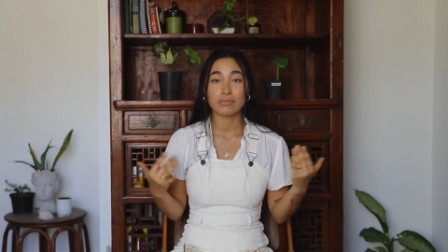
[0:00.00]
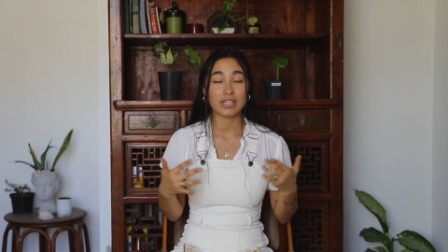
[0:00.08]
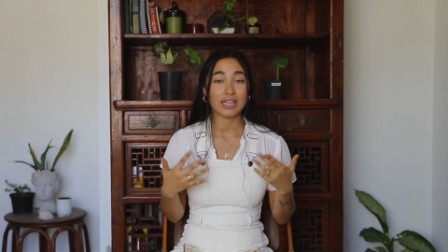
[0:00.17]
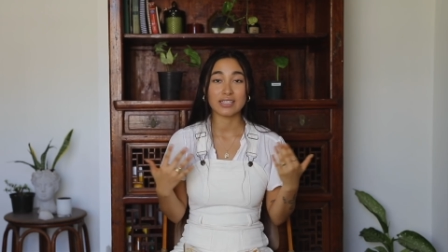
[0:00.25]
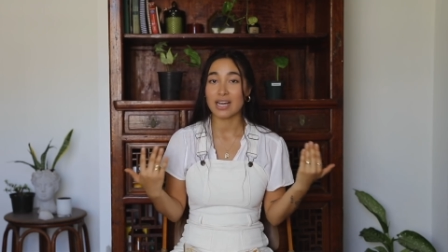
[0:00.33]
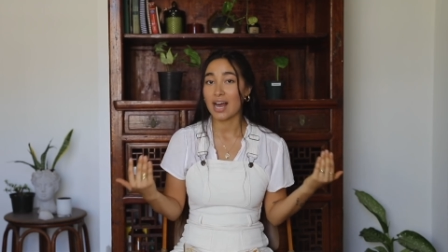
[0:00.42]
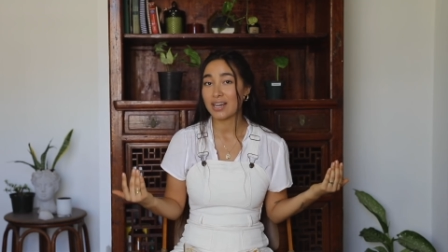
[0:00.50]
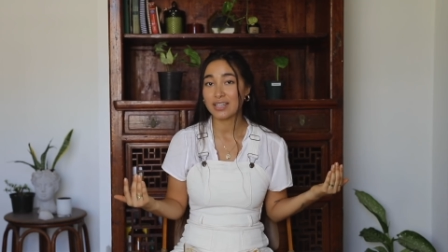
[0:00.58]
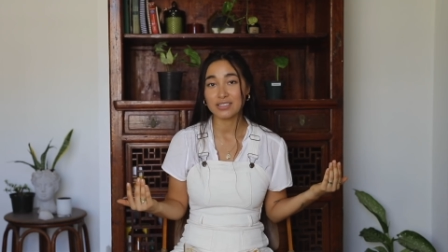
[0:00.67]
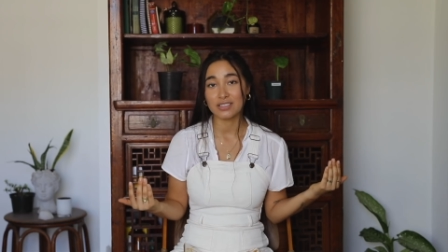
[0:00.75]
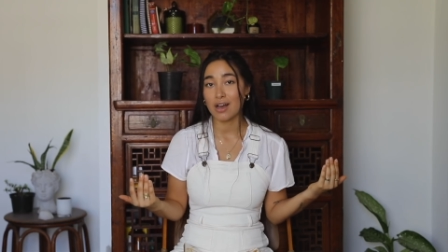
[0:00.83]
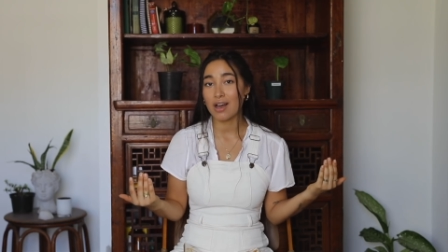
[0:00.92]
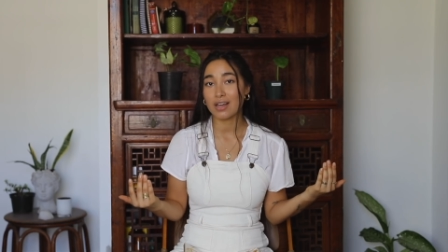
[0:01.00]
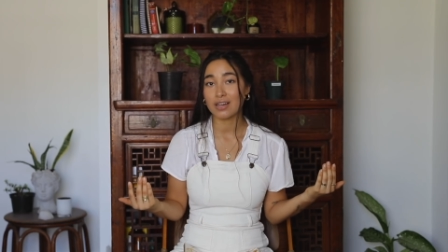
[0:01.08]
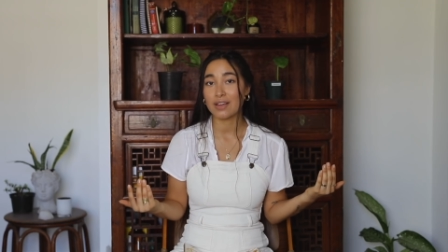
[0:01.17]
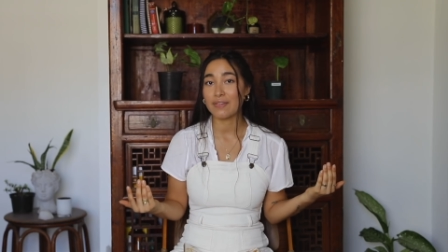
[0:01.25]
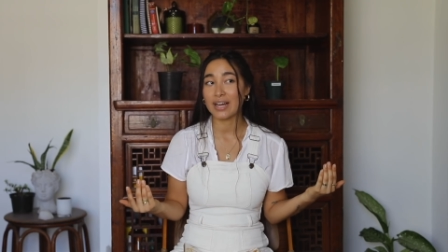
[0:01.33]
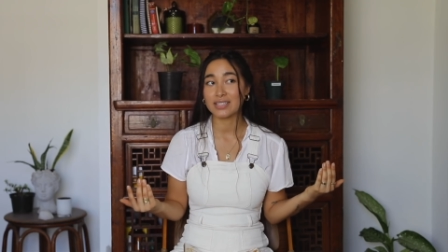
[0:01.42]
anxiety is
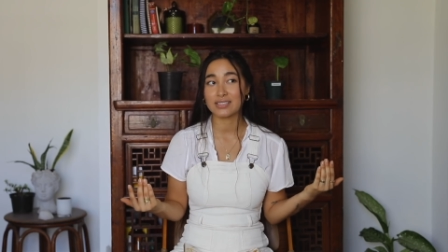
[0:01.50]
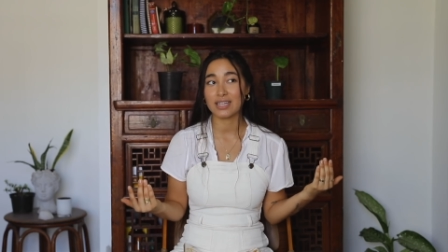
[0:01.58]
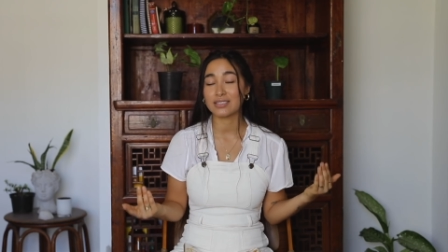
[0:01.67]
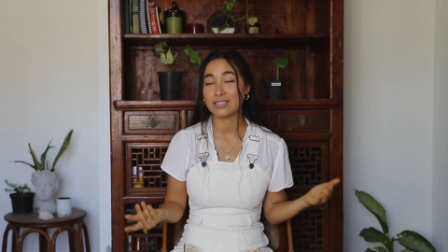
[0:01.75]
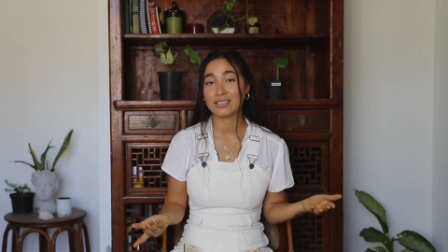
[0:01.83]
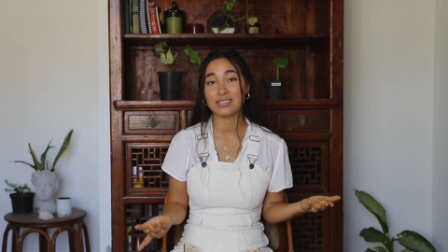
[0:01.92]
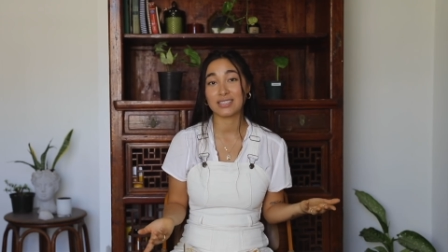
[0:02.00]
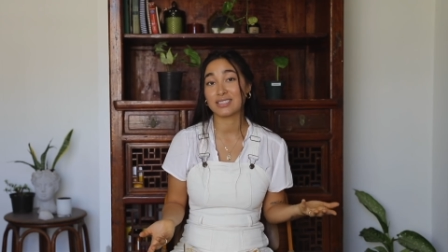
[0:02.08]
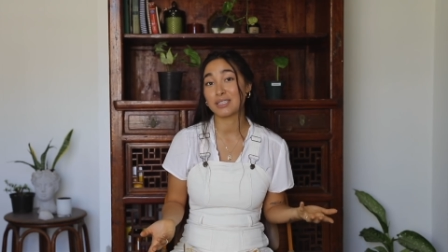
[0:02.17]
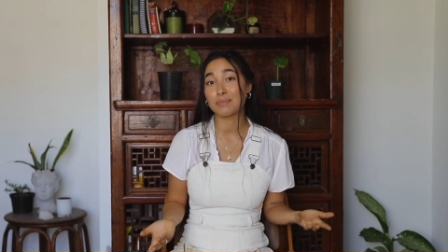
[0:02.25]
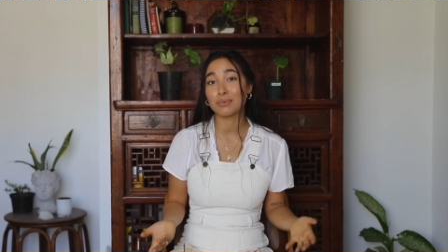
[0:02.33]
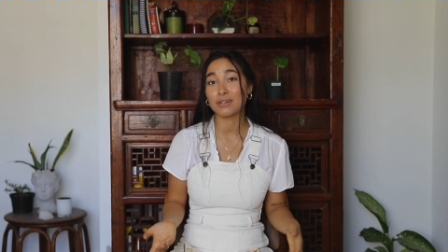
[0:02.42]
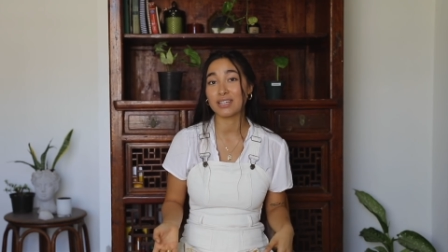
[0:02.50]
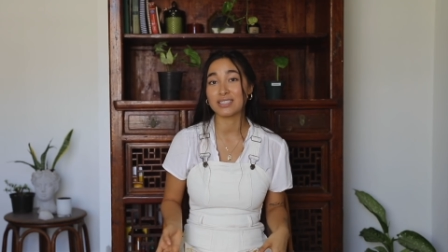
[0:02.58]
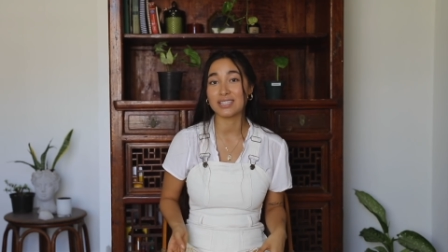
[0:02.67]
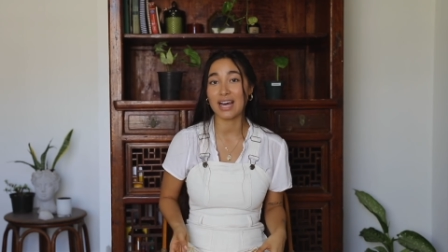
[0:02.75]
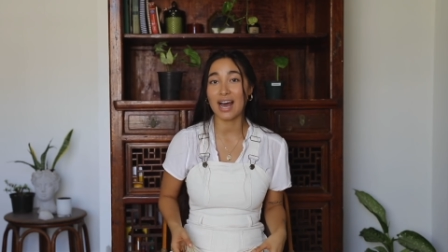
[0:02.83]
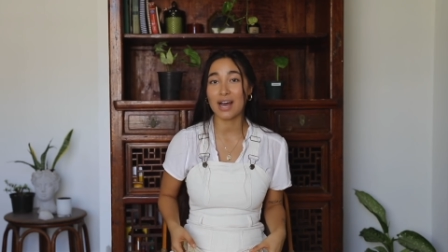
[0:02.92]
gone, and it's as simple
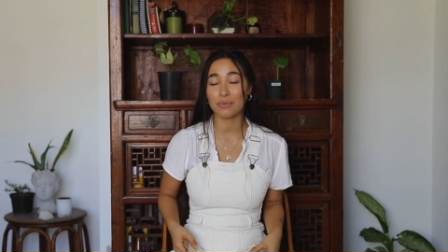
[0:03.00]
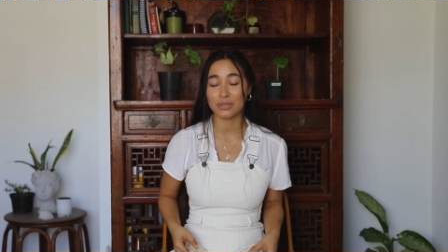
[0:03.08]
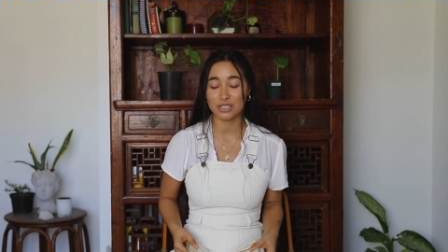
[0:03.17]
as that,